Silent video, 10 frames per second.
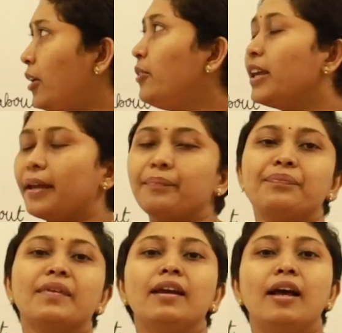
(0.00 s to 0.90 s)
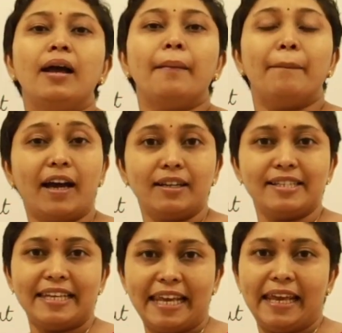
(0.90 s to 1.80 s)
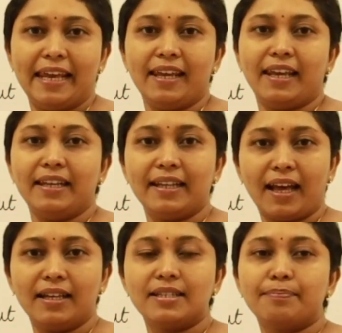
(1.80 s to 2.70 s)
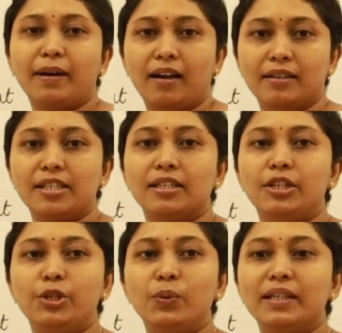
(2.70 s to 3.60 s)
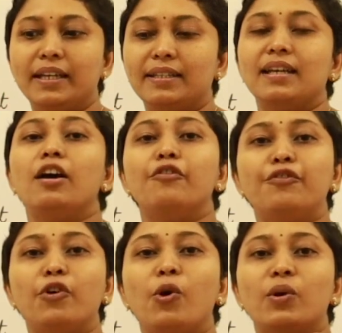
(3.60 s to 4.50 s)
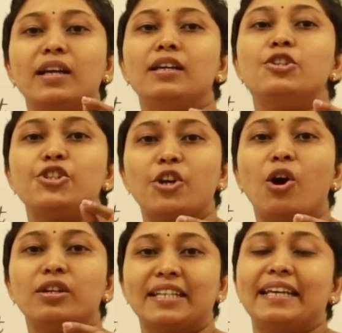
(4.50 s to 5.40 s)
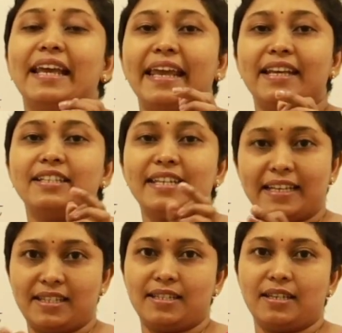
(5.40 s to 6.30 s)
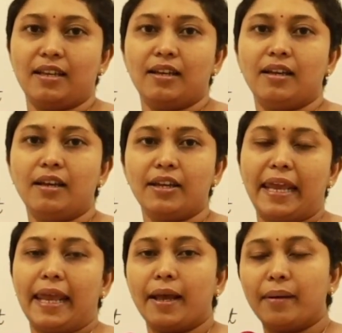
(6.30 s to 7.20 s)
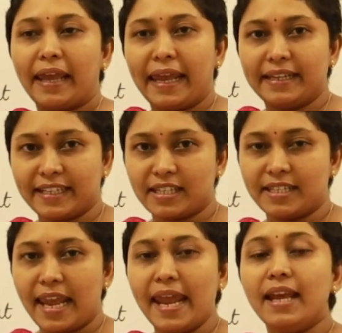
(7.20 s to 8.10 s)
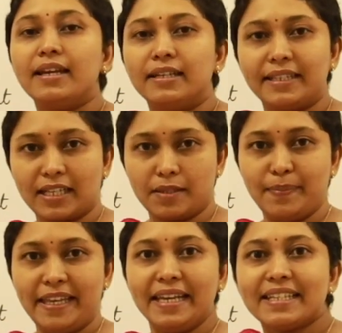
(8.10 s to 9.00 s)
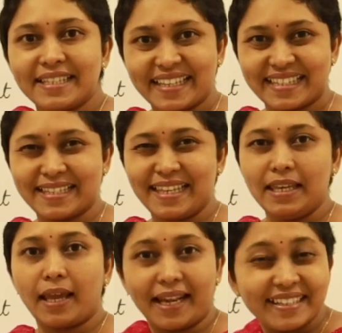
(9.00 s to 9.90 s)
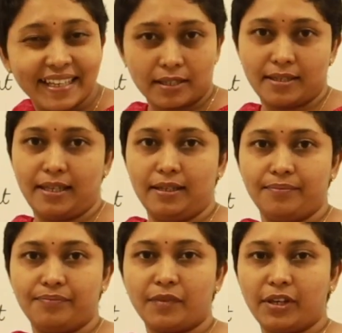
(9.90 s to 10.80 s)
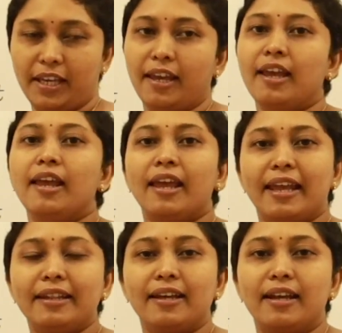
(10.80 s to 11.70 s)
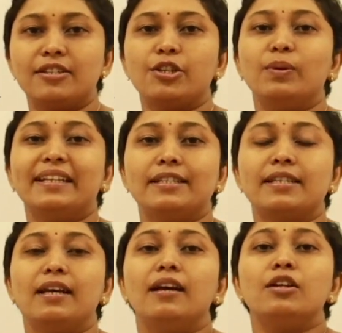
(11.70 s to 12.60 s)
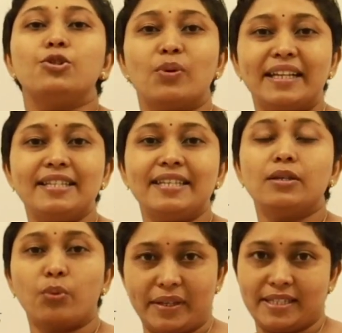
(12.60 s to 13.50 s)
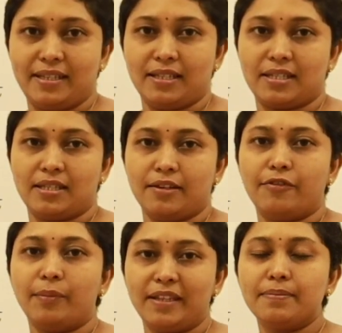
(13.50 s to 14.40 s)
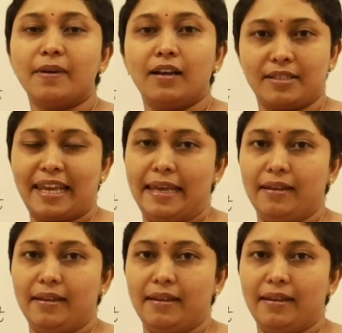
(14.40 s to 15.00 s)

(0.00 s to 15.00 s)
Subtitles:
Okay. Part A, in that part, you will get four short texts. Okay. Text A, text B, text C and text D. Okay. In that, you will get 20 questions from this part A.